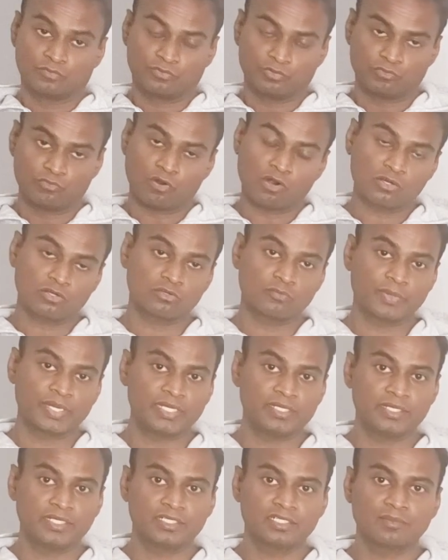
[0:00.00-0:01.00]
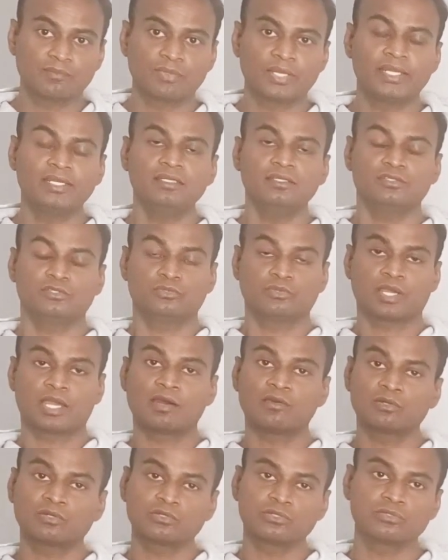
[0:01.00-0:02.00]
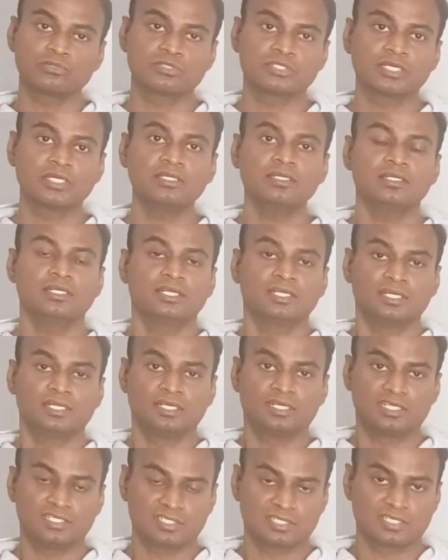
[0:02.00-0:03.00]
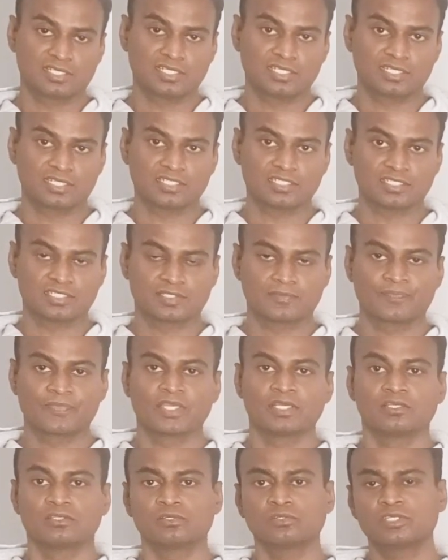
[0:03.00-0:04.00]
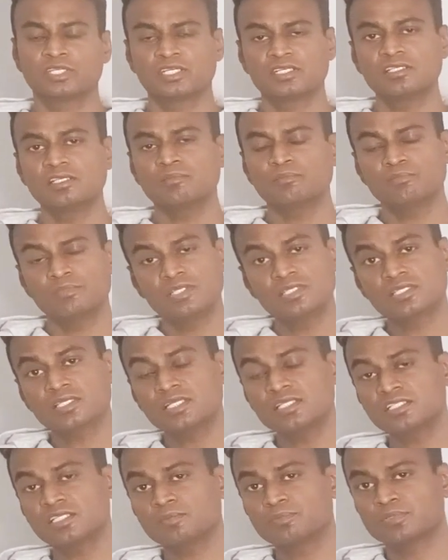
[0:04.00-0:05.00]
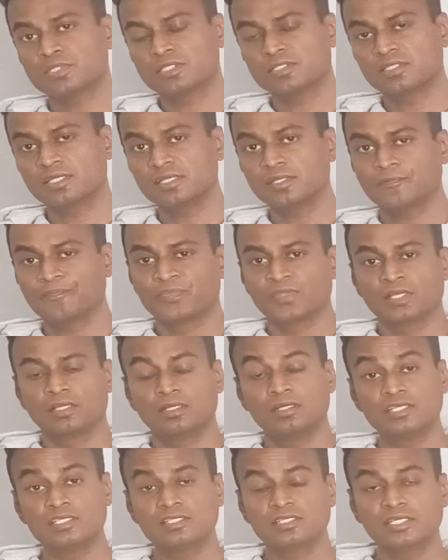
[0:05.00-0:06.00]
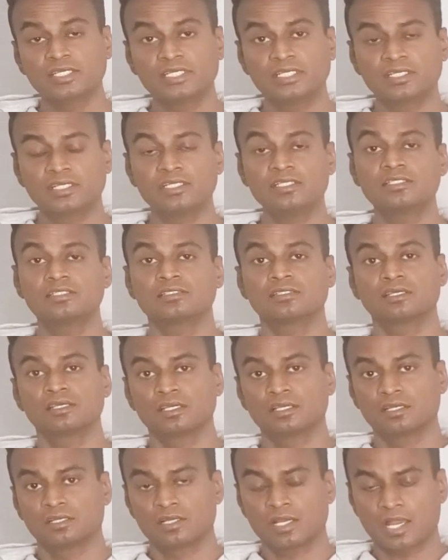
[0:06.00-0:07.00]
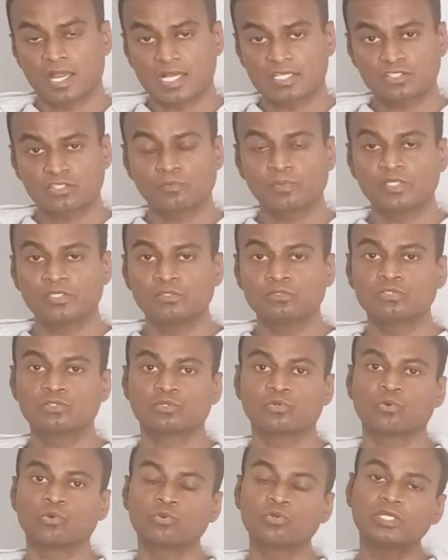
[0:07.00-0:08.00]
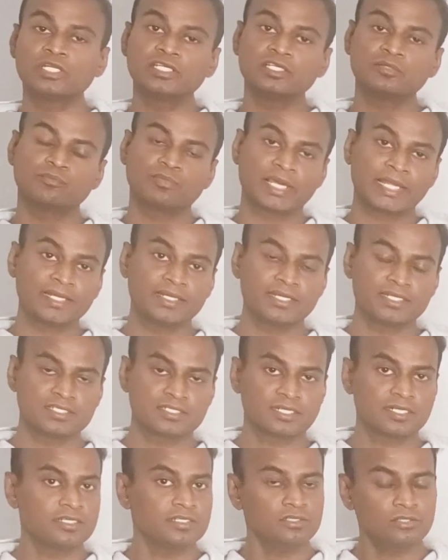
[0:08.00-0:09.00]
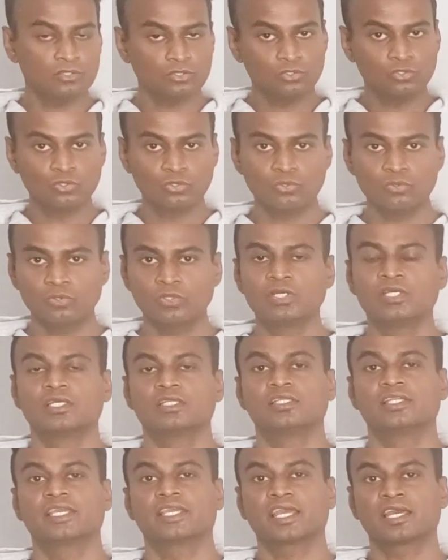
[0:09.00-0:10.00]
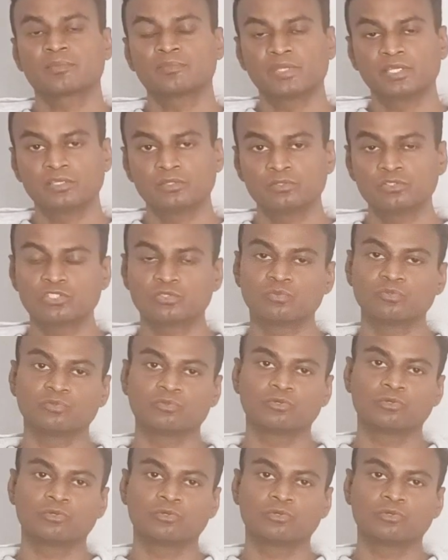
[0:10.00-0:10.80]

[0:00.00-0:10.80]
if you want to maintain the blind, you have to use the discrete kits. So there is a misconception that discrete kits has to be used only in blinded study. No, they can be used